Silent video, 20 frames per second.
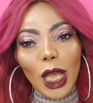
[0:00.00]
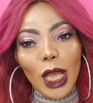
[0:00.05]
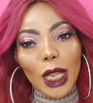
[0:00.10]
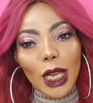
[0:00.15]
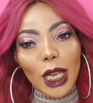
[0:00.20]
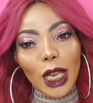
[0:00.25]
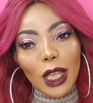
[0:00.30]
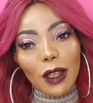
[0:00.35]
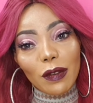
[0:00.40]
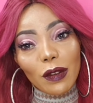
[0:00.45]

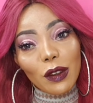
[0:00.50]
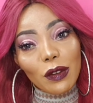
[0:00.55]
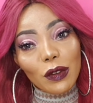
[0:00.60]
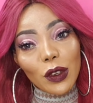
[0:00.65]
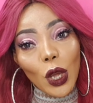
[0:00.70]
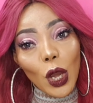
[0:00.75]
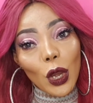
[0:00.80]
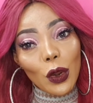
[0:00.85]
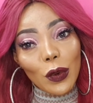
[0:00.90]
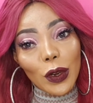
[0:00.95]
and if you've
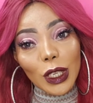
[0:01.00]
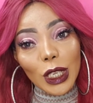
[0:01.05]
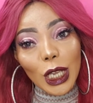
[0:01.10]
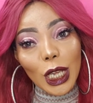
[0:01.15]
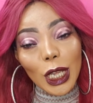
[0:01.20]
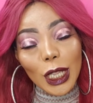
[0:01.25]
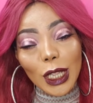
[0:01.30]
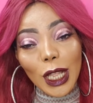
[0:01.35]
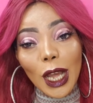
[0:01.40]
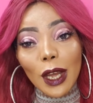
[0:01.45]
not already
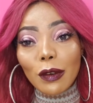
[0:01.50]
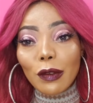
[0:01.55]
hit that